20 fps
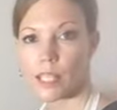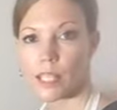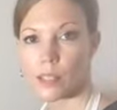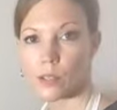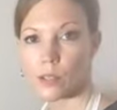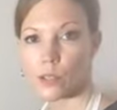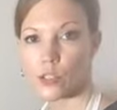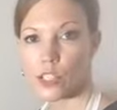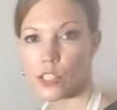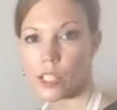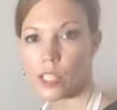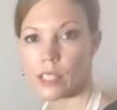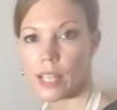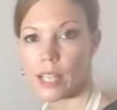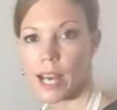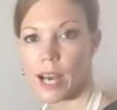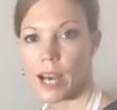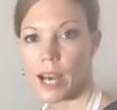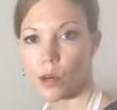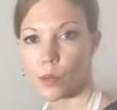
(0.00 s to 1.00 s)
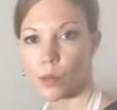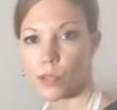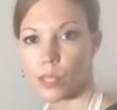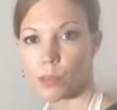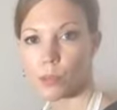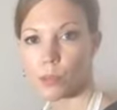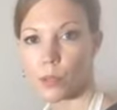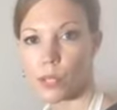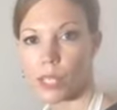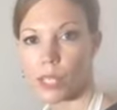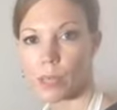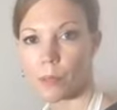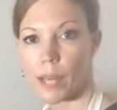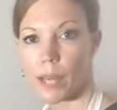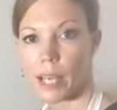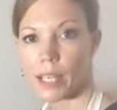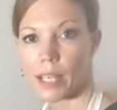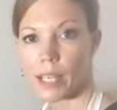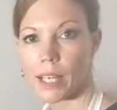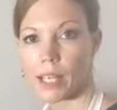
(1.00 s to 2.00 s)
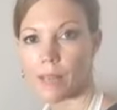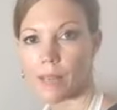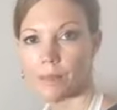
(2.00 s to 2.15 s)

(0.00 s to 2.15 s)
the cheese out and putting it back in?